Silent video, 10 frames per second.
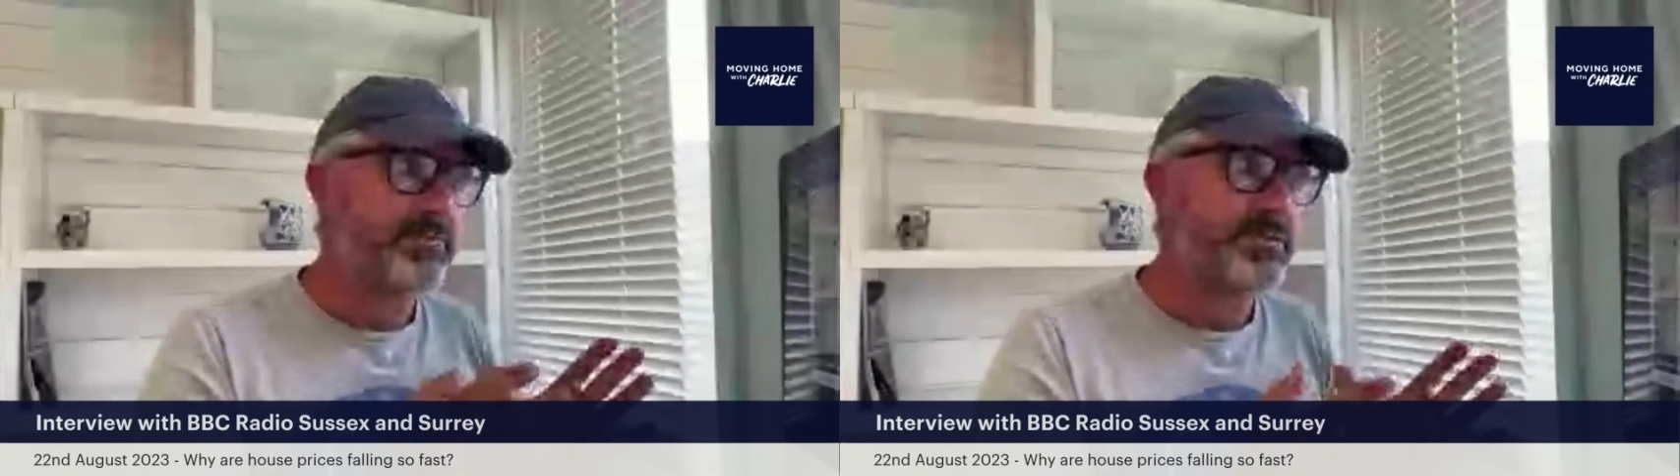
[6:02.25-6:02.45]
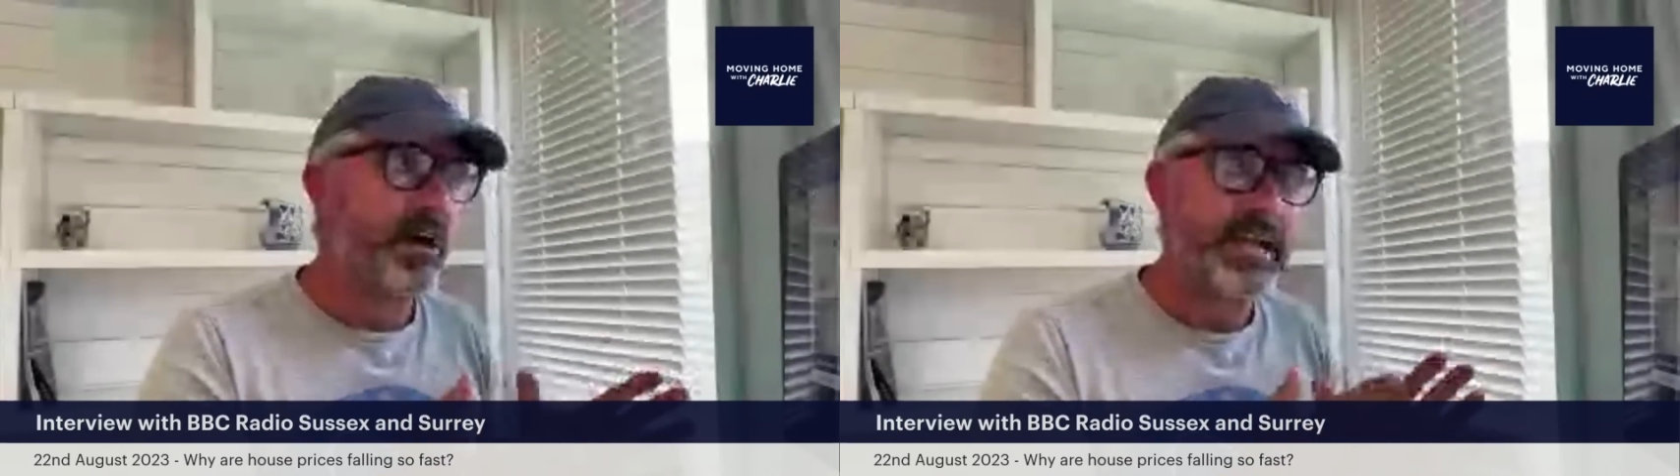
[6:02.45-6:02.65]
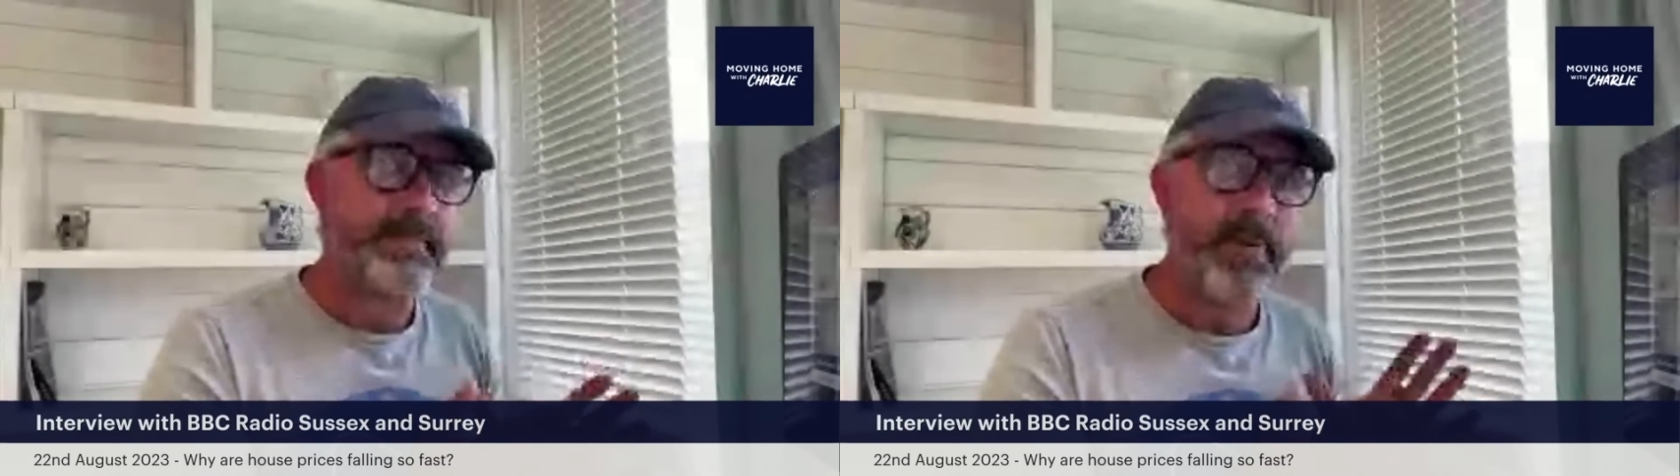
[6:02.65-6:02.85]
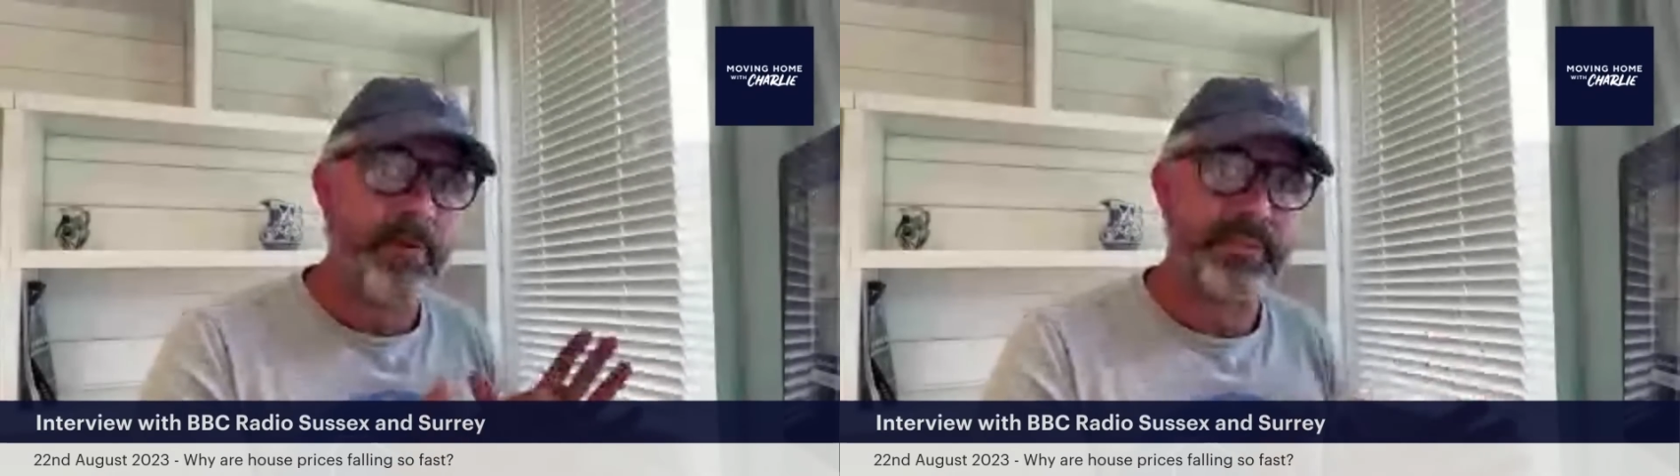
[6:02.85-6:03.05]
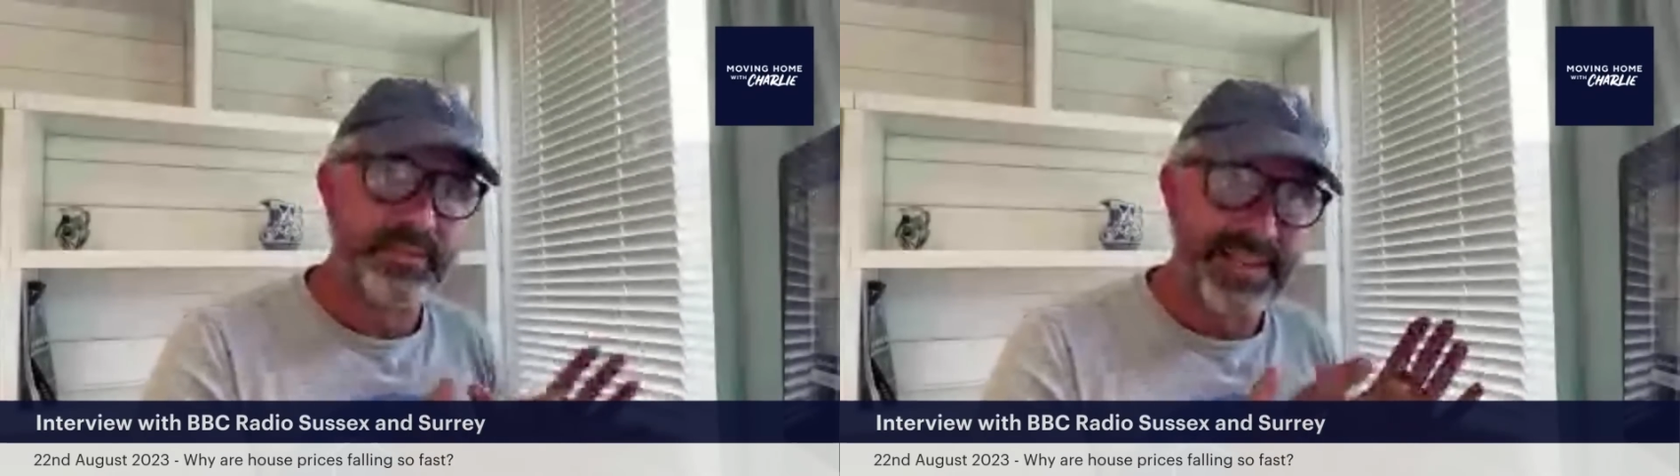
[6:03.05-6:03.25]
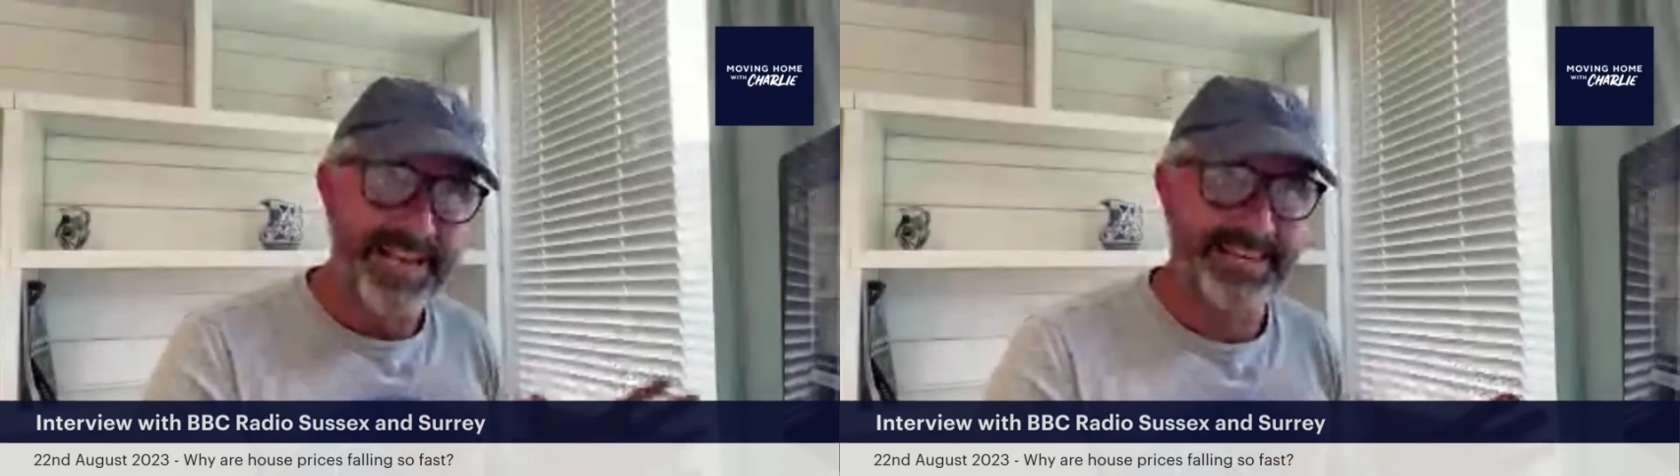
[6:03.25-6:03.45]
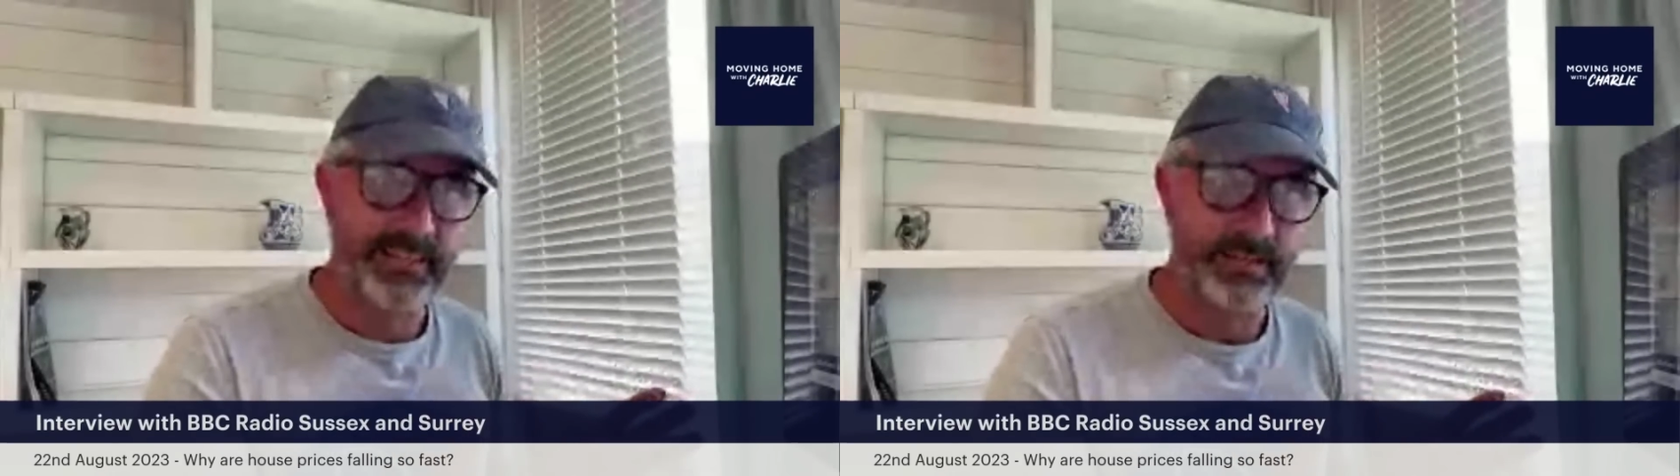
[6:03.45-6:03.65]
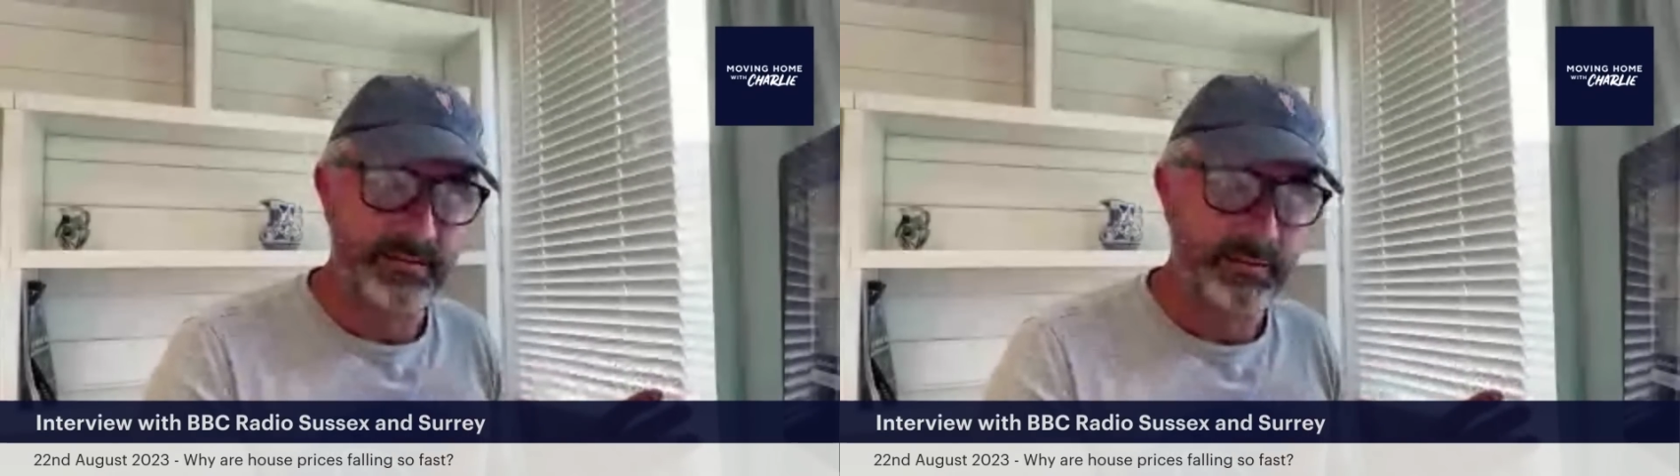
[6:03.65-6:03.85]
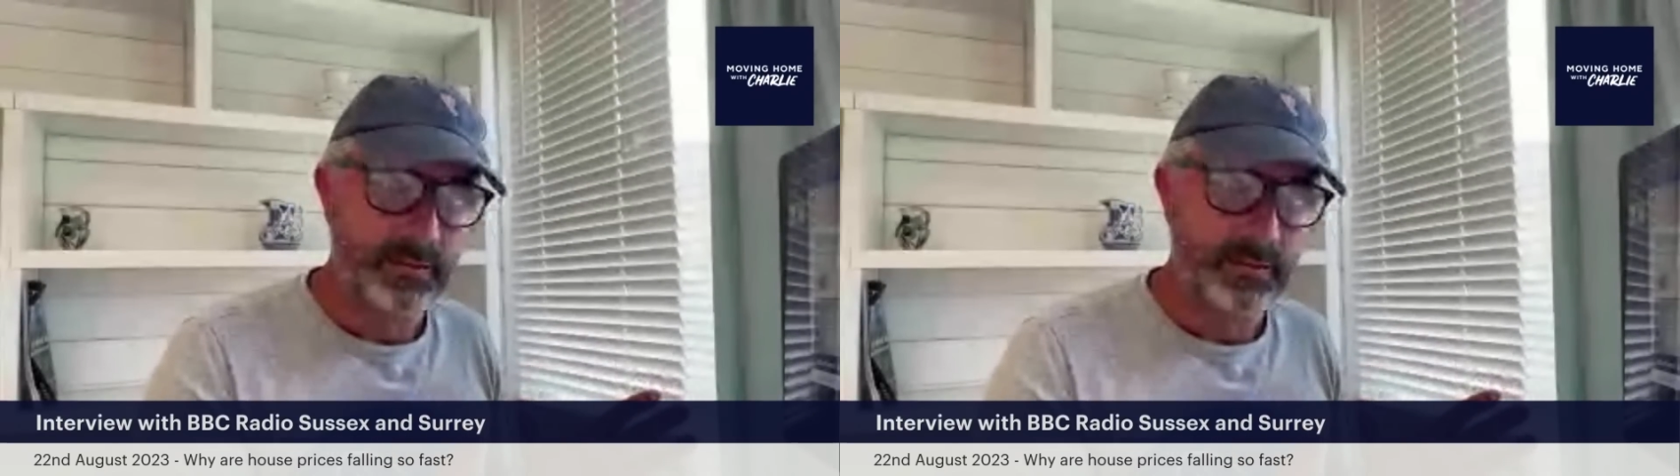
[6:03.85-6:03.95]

9 months late